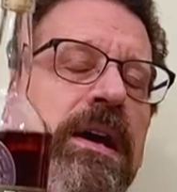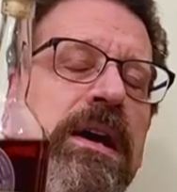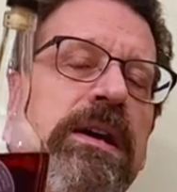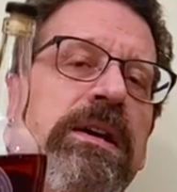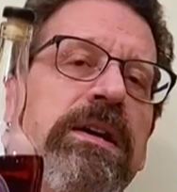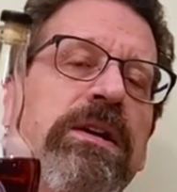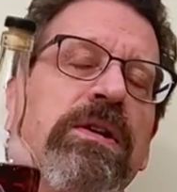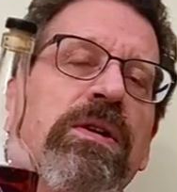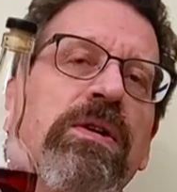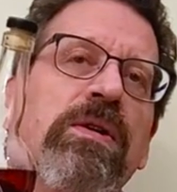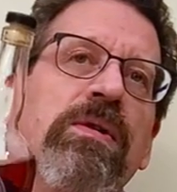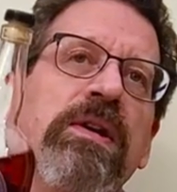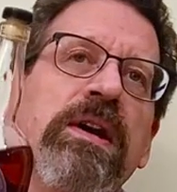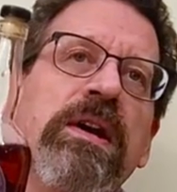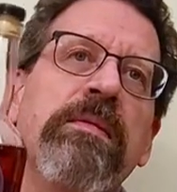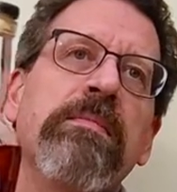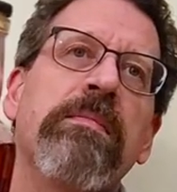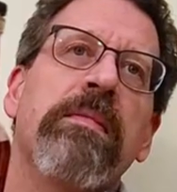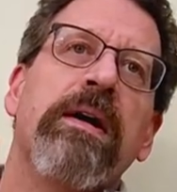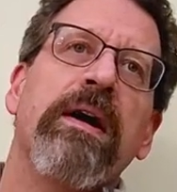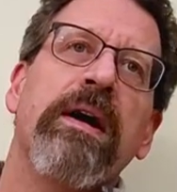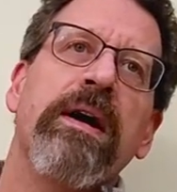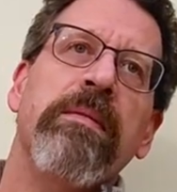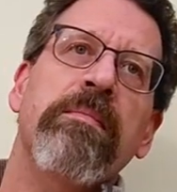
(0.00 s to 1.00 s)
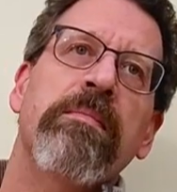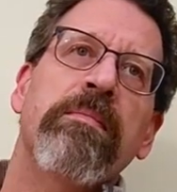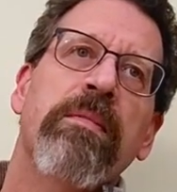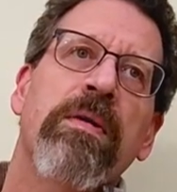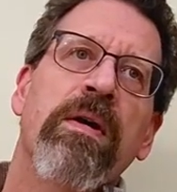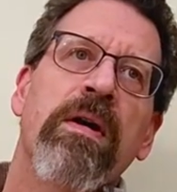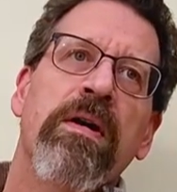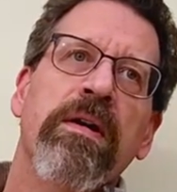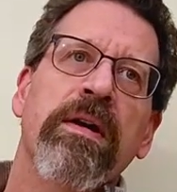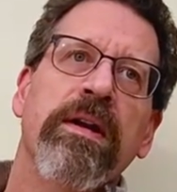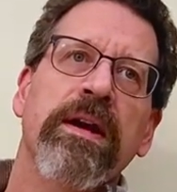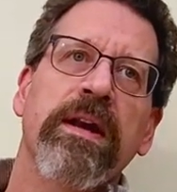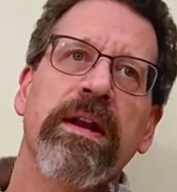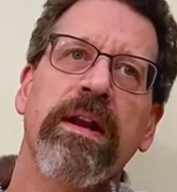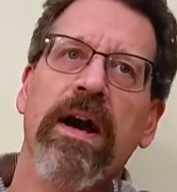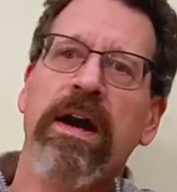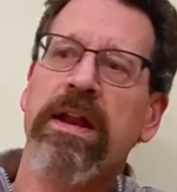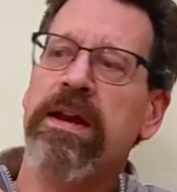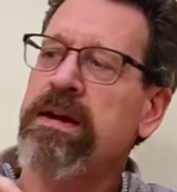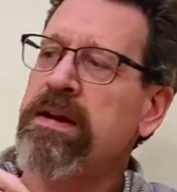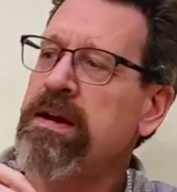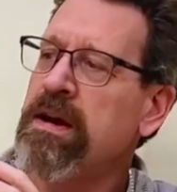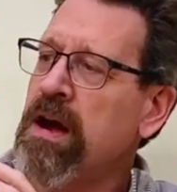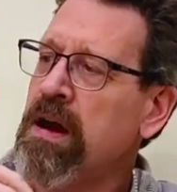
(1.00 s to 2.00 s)
In my market, a
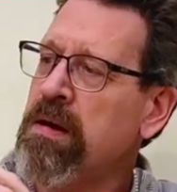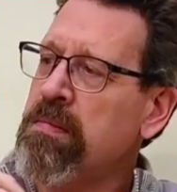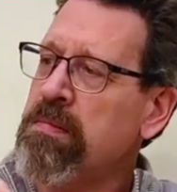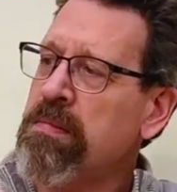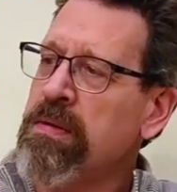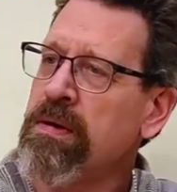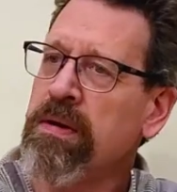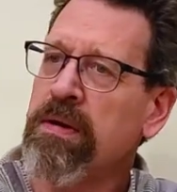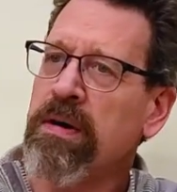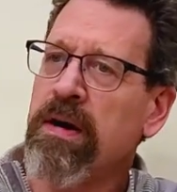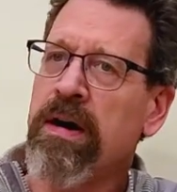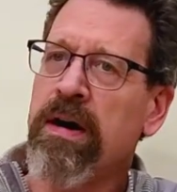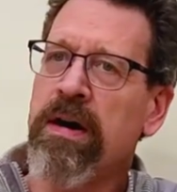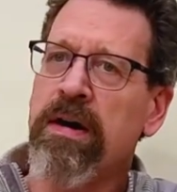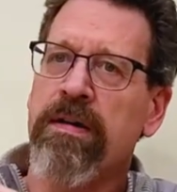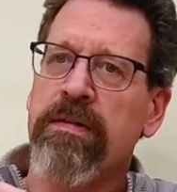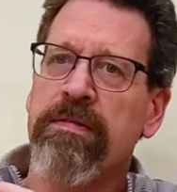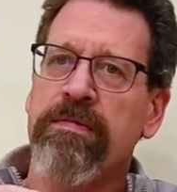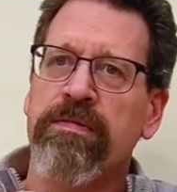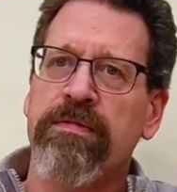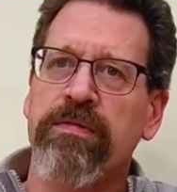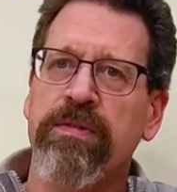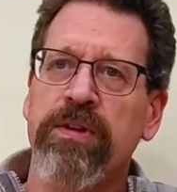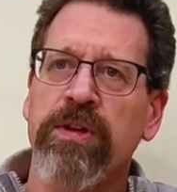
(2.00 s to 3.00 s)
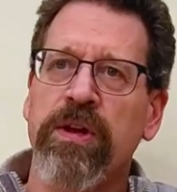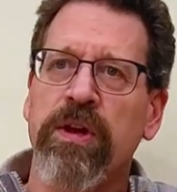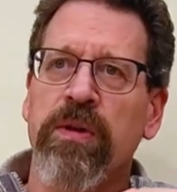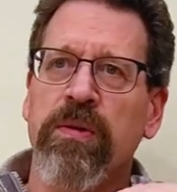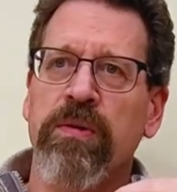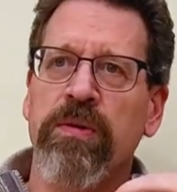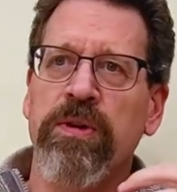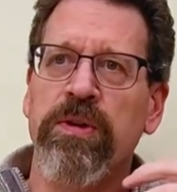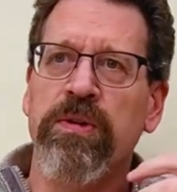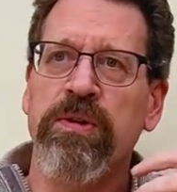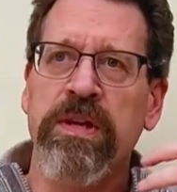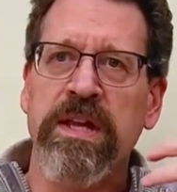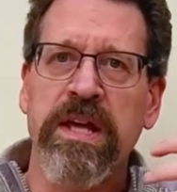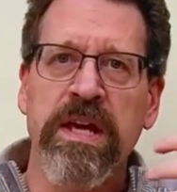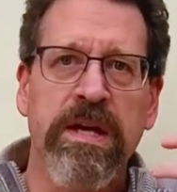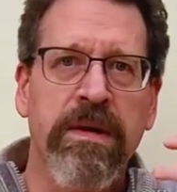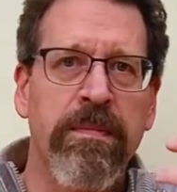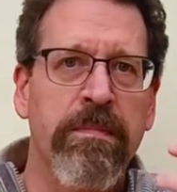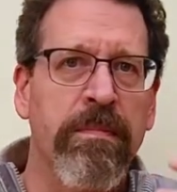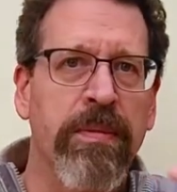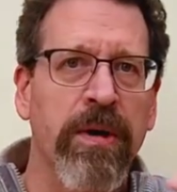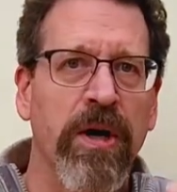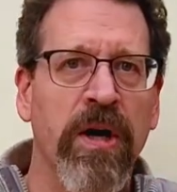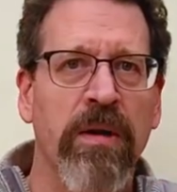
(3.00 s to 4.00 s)
number of unique
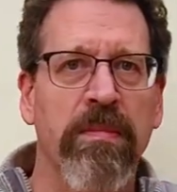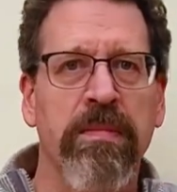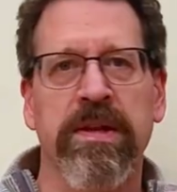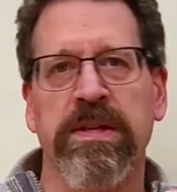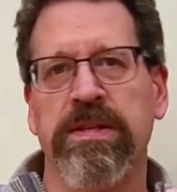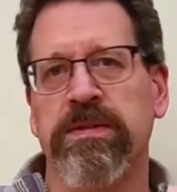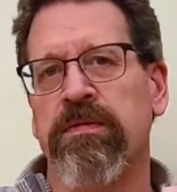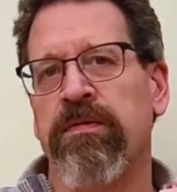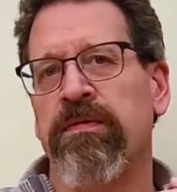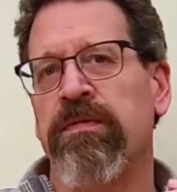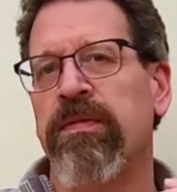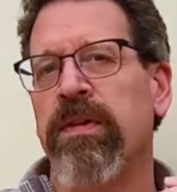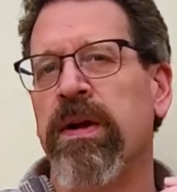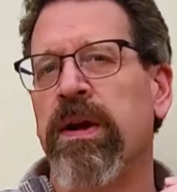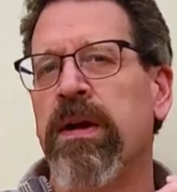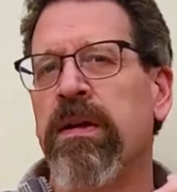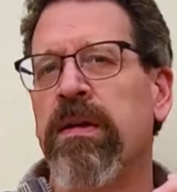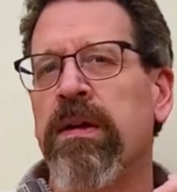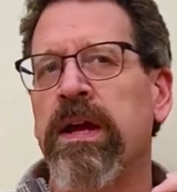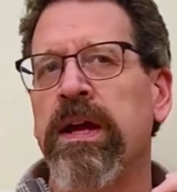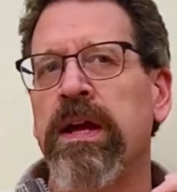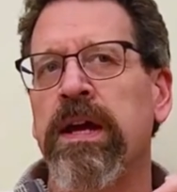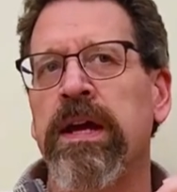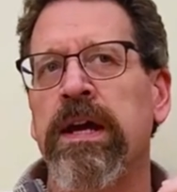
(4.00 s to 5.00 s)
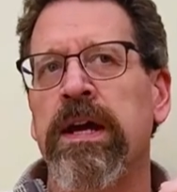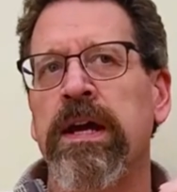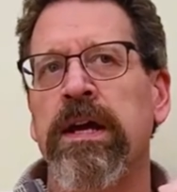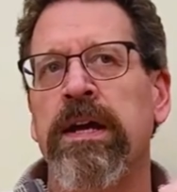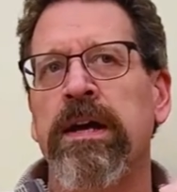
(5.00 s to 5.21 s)
bourbons, very